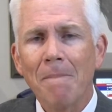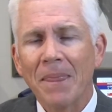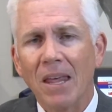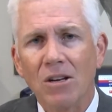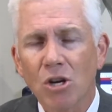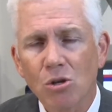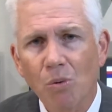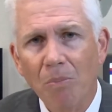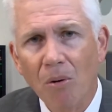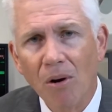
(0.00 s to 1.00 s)
They just
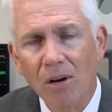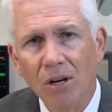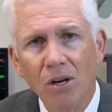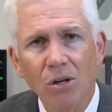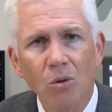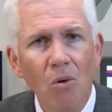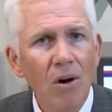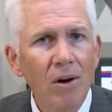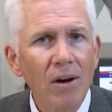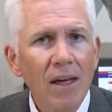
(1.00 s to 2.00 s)
reported a good
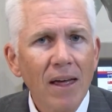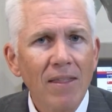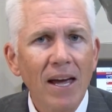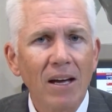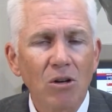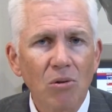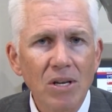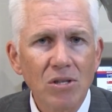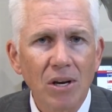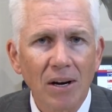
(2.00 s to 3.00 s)
quarter. They
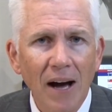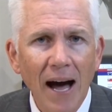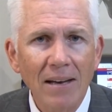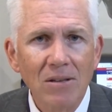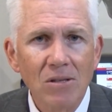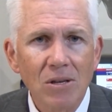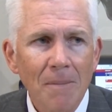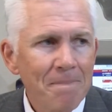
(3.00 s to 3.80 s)
increased their guidance.